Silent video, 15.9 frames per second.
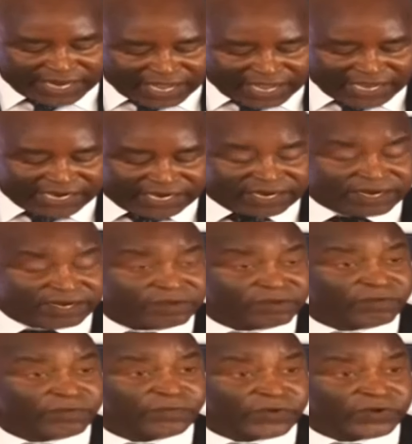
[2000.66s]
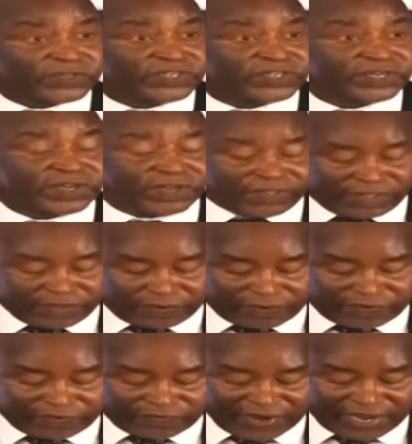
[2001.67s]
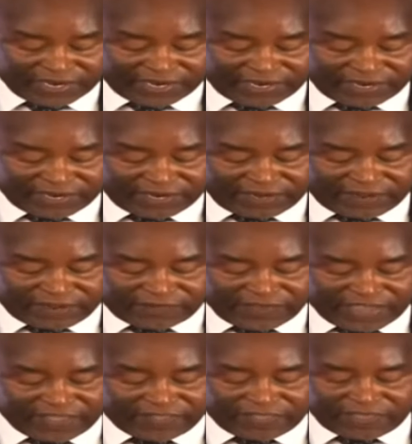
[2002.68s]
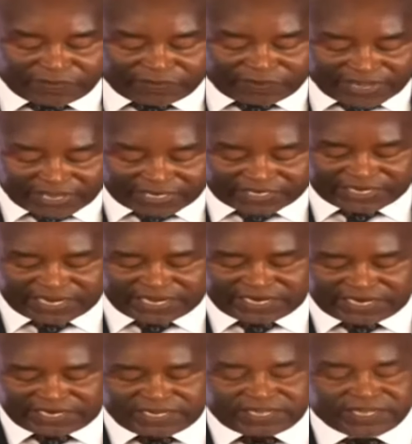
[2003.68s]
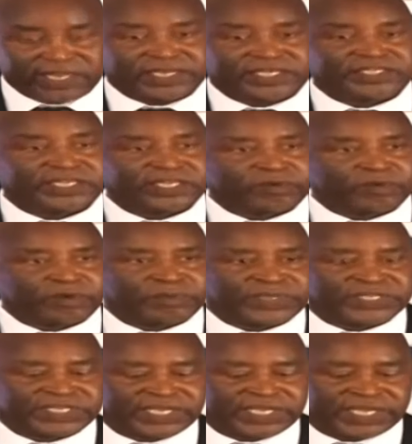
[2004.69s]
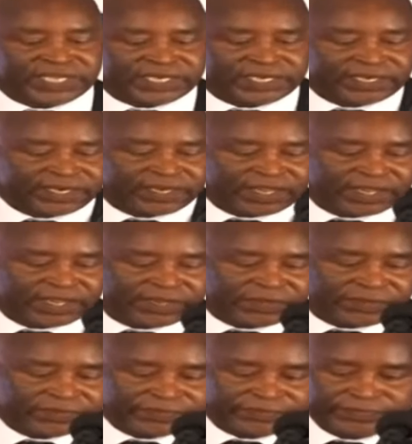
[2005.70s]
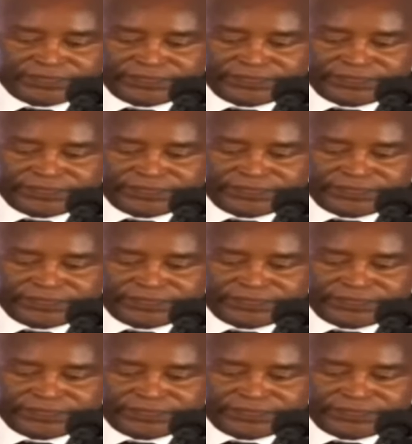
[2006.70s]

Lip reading: Dad, you fought the good fight. Fare thee well, Dad, till we meet again. Thank you.